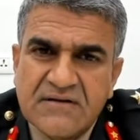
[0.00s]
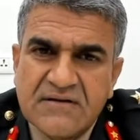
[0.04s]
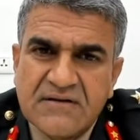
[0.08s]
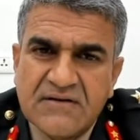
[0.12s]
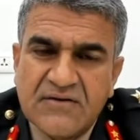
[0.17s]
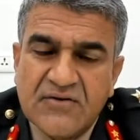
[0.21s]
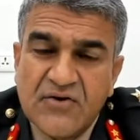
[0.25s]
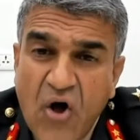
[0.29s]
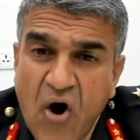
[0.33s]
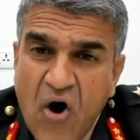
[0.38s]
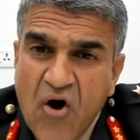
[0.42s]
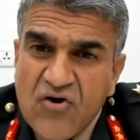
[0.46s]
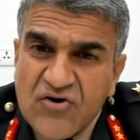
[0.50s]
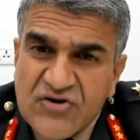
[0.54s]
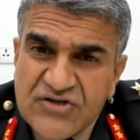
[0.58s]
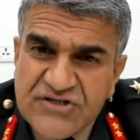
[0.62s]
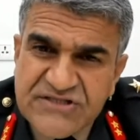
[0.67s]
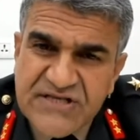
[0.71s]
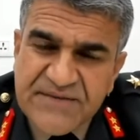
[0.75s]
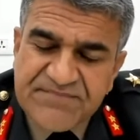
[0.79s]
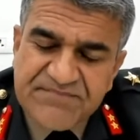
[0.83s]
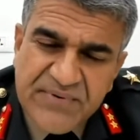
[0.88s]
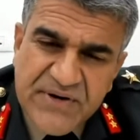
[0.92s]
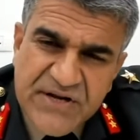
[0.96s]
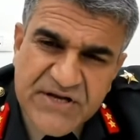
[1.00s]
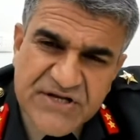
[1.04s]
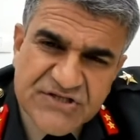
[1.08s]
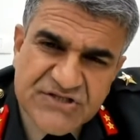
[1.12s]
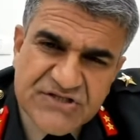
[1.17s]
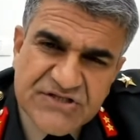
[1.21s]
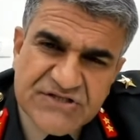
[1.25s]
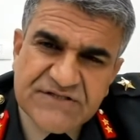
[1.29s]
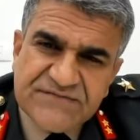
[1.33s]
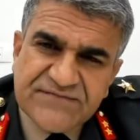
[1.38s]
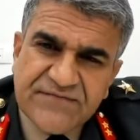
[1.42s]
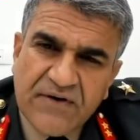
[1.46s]
Long
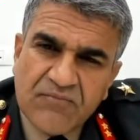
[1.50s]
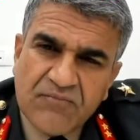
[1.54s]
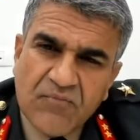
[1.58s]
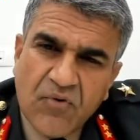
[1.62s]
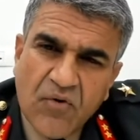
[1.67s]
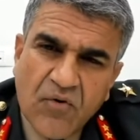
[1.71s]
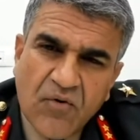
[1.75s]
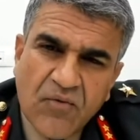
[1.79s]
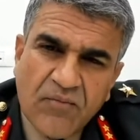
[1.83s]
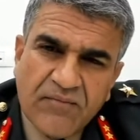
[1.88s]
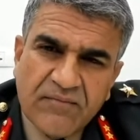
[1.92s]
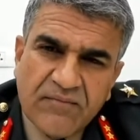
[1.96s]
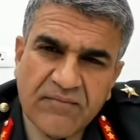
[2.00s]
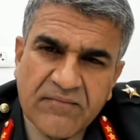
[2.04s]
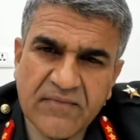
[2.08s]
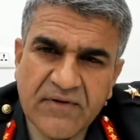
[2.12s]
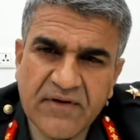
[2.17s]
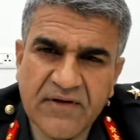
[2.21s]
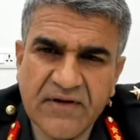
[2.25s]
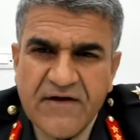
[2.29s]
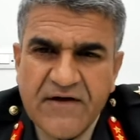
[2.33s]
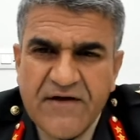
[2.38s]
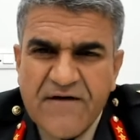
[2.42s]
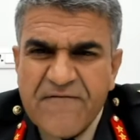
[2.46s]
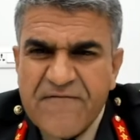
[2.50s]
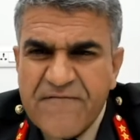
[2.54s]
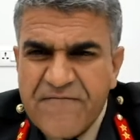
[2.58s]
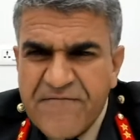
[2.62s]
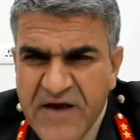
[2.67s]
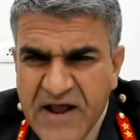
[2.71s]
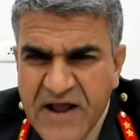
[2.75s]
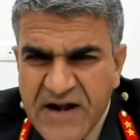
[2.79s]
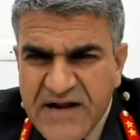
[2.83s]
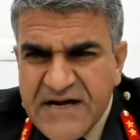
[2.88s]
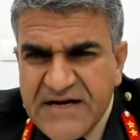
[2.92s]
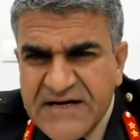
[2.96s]
separations from home,
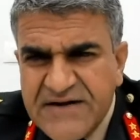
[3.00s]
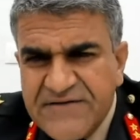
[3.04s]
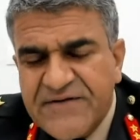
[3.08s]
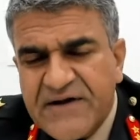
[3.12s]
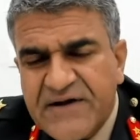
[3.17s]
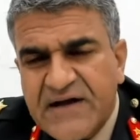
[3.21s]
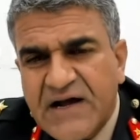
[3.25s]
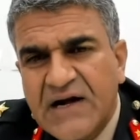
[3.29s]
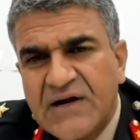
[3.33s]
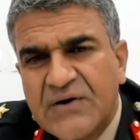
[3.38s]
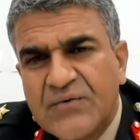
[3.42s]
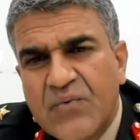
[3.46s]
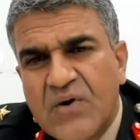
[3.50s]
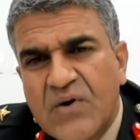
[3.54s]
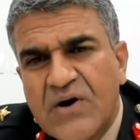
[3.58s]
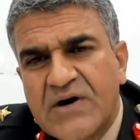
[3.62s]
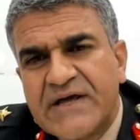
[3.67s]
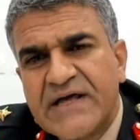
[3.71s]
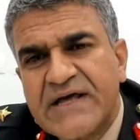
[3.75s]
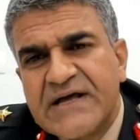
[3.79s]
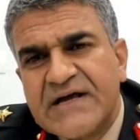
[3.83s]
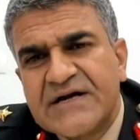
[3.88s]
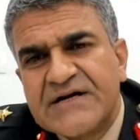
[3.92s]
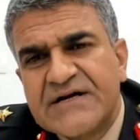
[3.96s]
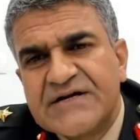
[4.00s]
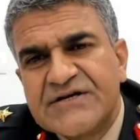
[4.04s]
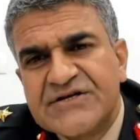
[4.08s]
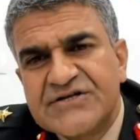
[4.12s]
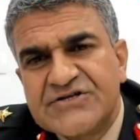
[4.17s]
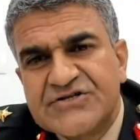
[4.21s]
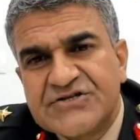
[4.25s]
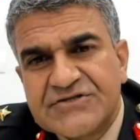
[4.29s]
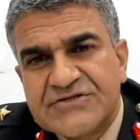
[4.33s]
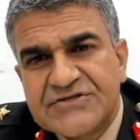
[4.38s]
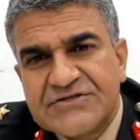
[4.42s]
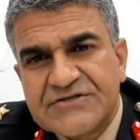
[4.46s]
very difficult working
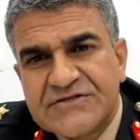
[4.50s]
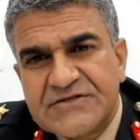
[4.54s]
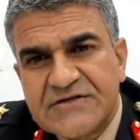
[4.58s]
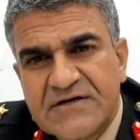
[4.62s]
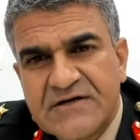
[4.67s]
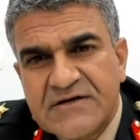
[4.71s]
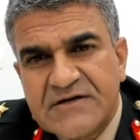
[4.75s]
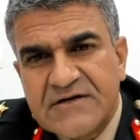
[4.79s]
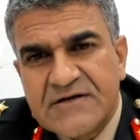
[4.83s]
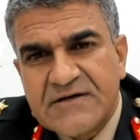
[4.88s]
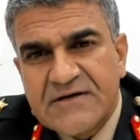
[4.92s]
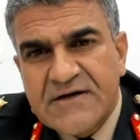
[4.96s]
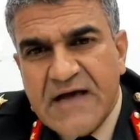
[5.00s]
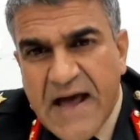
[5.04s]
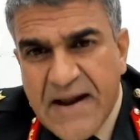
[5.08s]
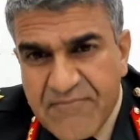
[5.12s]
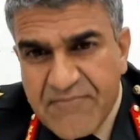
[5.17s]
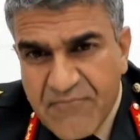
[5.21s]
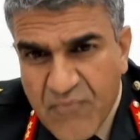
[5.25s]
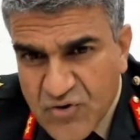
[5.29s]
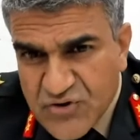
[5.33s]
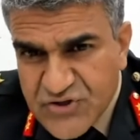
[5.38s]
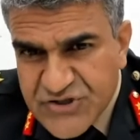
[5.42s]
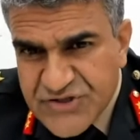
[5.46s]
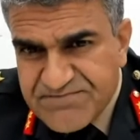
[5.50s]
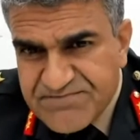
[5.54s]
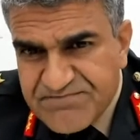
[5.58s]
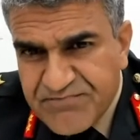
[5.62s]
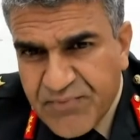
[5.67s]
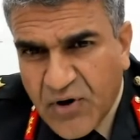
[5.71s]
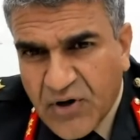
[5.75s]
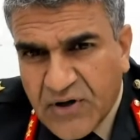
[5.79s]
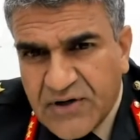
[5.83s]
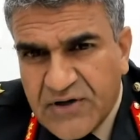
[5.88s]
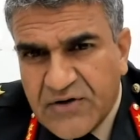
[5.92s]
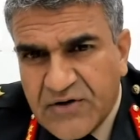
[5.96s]
conditions, and most
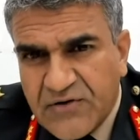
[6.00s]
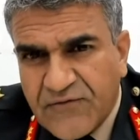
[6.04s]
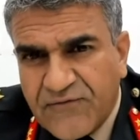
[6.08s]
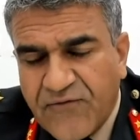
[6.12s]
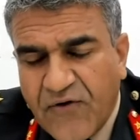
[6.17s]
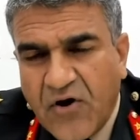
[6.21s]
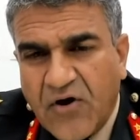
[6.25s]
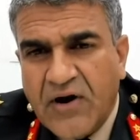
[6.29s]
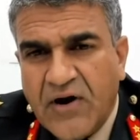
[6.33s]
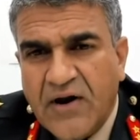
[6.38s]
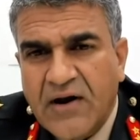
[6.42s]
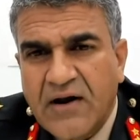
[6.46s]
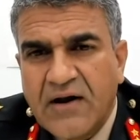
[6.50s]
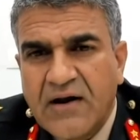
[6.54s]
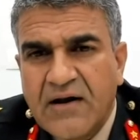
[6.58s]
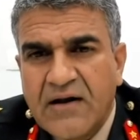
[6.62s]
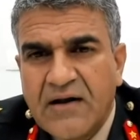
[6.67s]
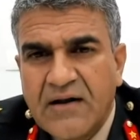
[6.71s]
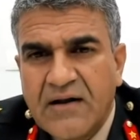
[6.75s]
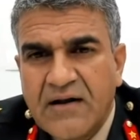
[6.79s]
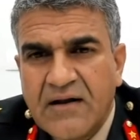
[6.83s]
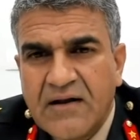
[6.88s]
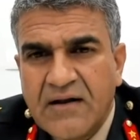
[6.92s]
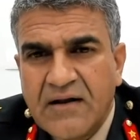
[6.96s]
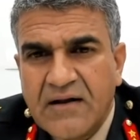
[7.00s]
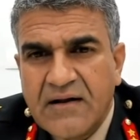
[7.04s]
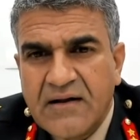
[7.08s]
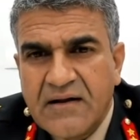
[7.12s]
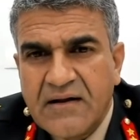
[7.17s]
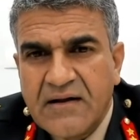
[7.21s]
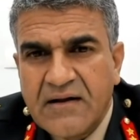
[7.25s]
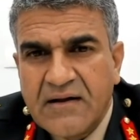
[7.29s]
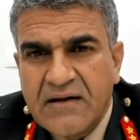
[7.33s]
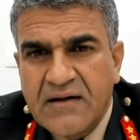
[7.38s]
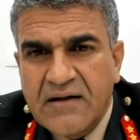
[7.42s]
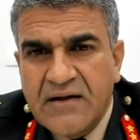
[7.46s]
important of all,
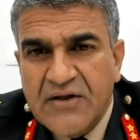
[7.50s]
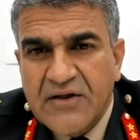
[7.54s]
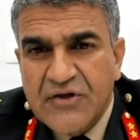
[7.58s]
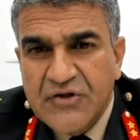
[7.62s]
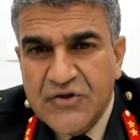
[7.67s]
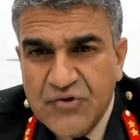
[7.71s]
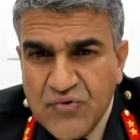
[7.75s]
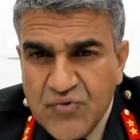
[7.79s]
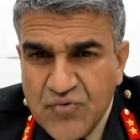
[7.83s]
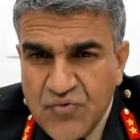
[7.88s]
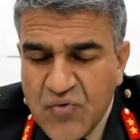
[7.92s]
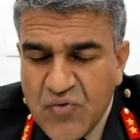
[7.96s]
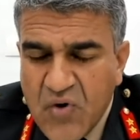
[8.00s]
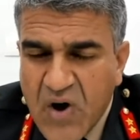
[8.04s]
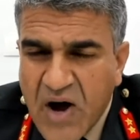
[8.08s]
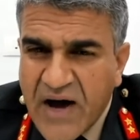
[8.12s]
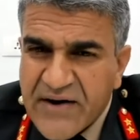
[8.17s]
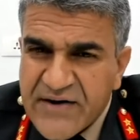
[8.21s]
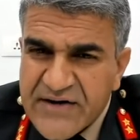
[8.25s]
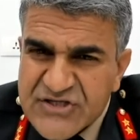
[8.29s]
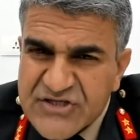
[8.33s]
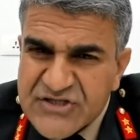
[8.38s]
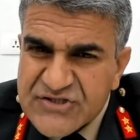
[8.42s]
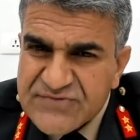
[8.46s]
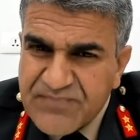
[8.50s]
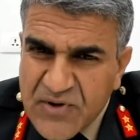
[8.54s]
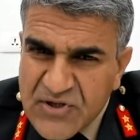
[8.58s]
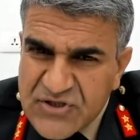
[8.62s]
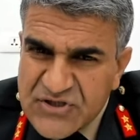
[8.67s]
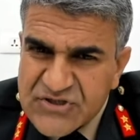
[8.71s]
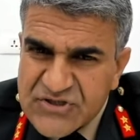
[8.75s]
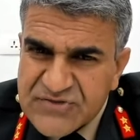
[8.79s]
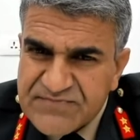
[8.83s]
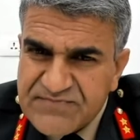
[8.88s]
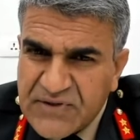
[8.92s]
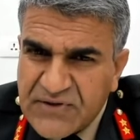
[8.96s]
you are
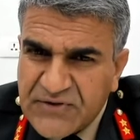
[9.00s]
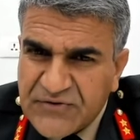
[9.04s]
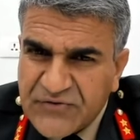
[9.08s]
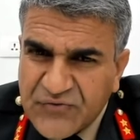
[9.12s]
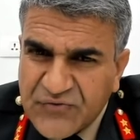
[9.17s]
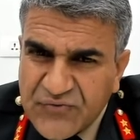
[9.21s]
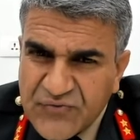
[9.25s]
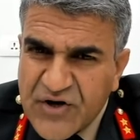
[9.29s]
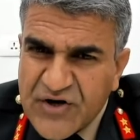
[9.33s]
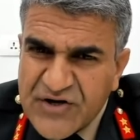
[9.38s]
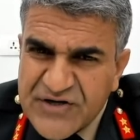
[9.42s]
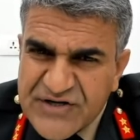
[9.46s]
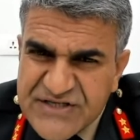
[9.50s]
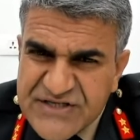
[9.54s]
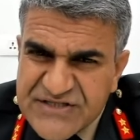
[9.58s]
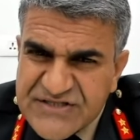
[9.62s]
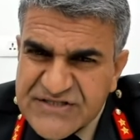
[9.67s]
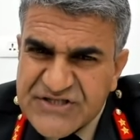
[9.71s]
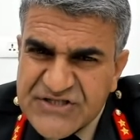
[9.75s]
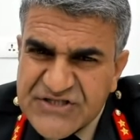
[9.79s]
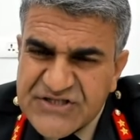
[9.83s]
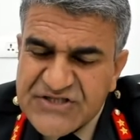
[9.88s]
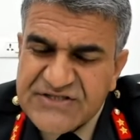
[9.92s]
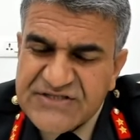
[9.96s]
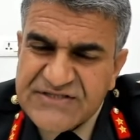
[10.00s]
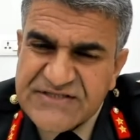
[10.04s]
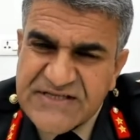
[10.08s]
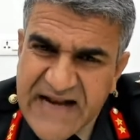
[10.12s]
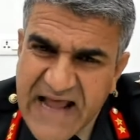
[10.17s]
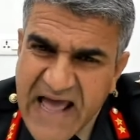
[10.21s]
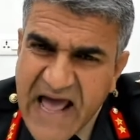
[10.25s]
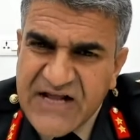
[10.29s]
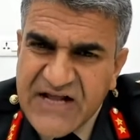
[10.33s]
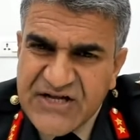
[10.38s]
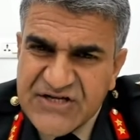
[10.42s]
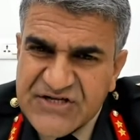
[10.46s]
responsible through your decisions
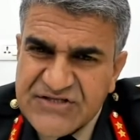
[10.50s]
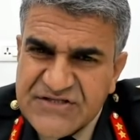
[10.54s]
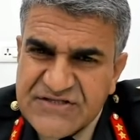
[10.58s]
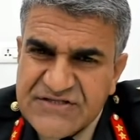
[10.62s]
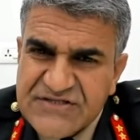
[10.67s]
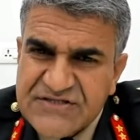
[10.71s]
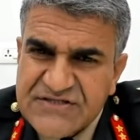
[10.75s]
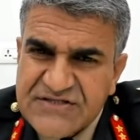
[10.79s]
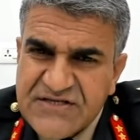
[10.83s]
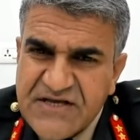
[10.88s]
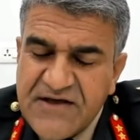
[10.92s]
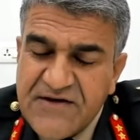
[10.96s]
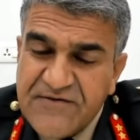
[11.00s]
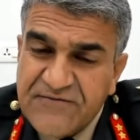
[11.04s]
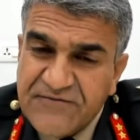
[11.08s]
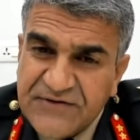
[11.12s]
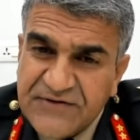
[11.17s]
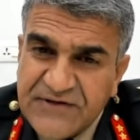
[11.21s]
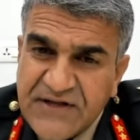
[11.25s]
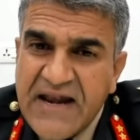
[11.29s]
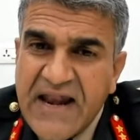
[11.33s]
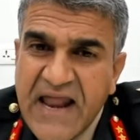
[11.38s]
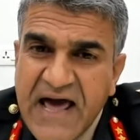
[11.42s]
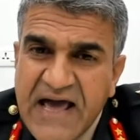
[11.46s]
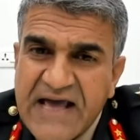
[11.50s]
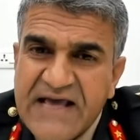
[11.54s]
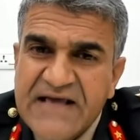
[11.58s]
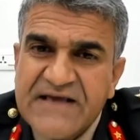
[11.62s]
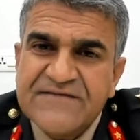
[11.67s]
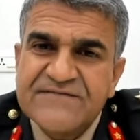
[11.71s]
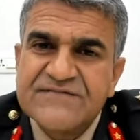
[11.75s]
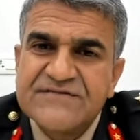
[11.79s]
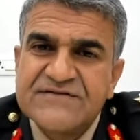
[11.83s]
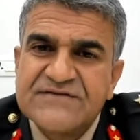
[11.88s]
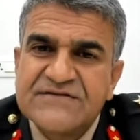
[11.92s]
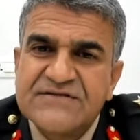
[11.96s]
and actions for the
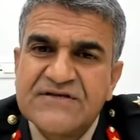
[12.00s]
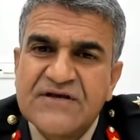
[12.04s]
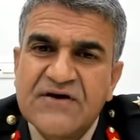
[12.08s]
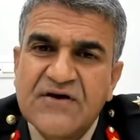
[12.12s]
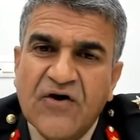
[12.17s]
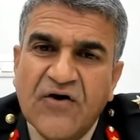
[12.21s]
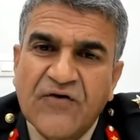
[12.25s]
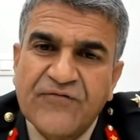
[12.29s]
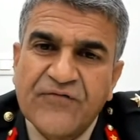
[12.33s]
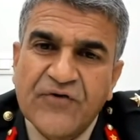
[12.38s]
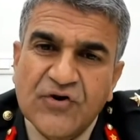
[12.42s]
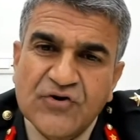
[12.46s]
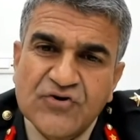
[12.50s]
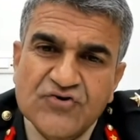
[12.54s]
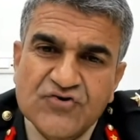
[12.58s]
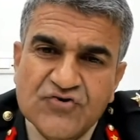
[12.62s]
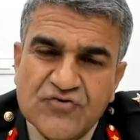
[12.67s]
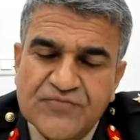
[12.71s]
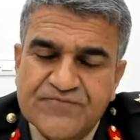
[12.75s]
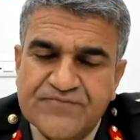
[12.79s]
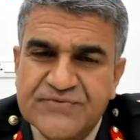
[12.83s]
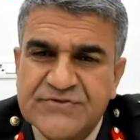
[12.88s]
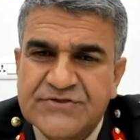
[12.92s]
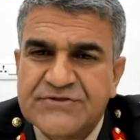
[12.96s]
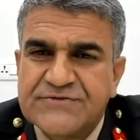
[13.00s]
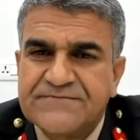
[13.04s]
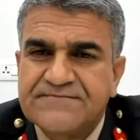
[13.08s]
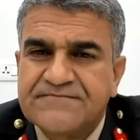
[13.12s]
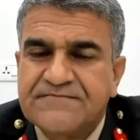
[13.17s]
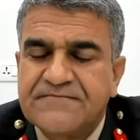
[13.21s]
lives of your troops.